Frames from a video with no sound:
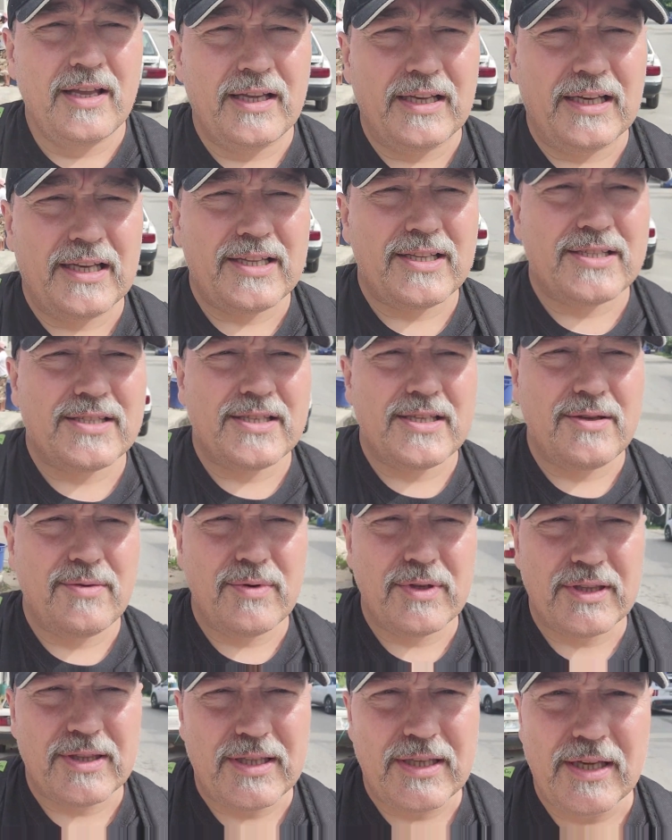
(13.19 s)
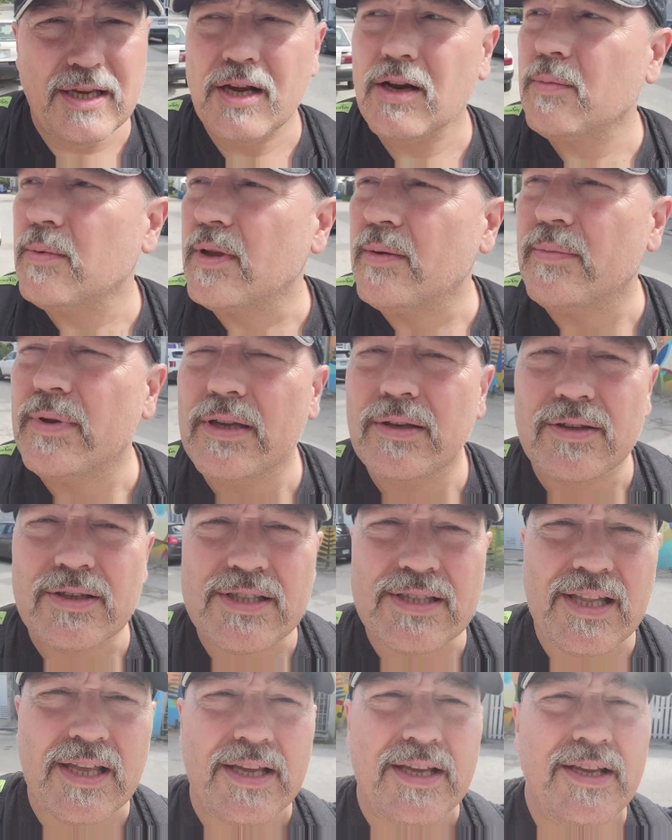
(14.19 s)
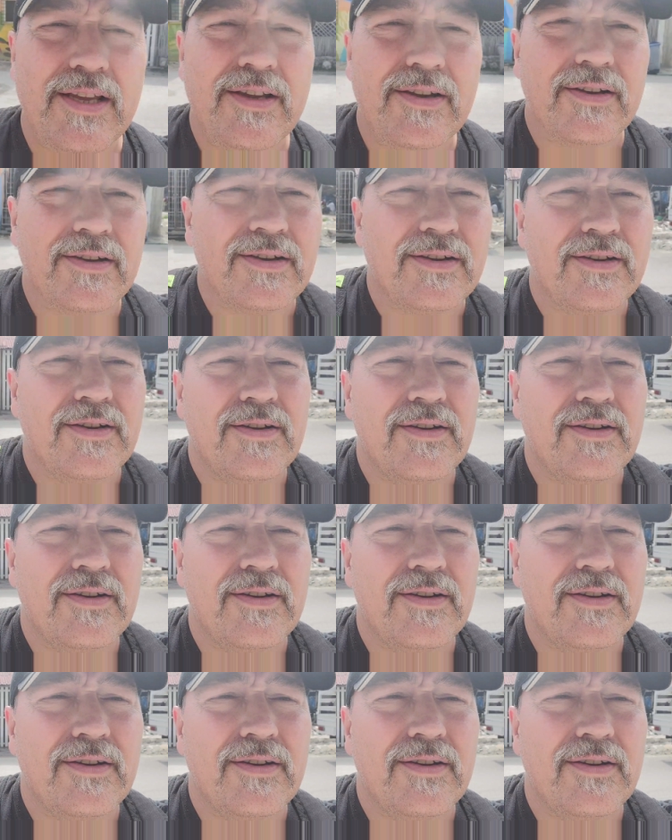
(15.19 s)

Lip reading: And let's see what the Airbnb looks like here.